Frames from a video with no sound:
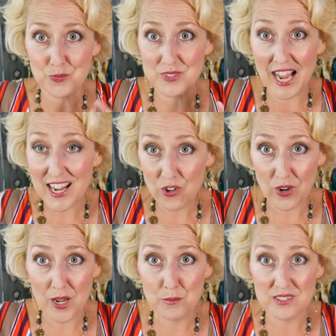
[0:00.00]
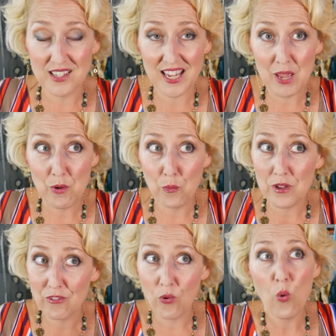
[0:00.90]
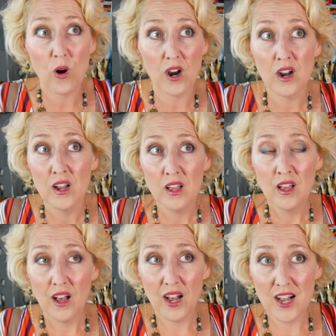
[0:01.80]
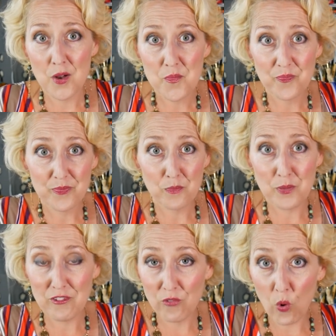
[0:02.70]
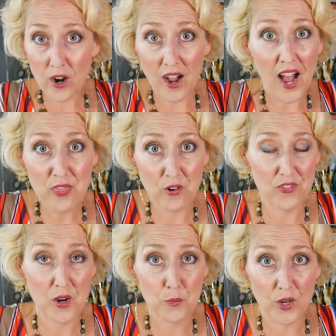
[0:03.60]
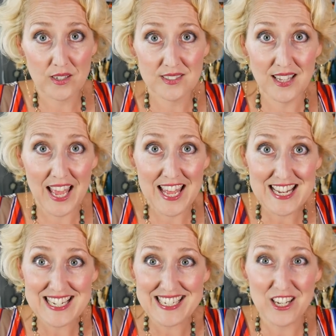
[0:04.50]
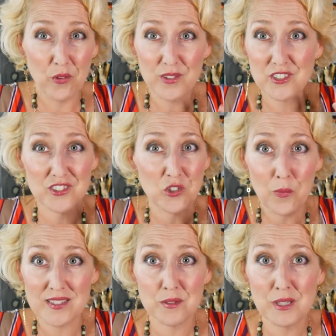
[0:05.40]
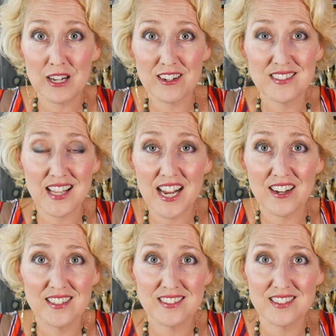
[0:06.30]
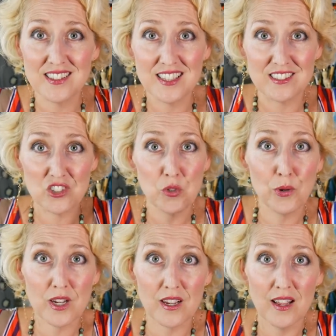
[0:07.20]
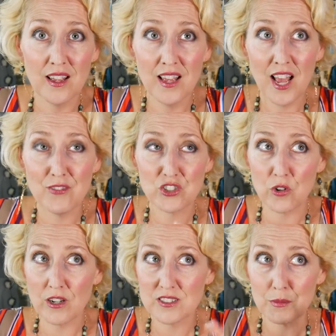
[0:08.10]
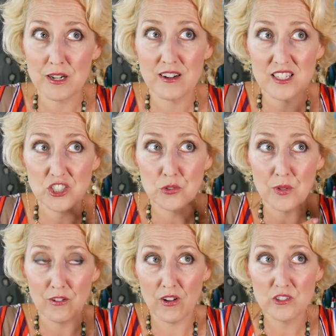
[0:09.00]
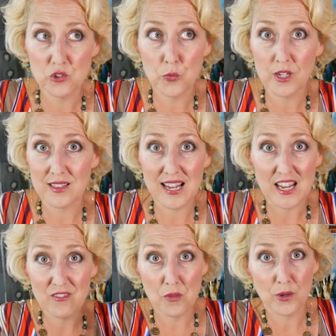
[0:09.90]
diagrams that came out before, um, before either of their books. And, you know, there's so many similarities there. Is this new book have a stronger similarity to Alphonso's book than any of the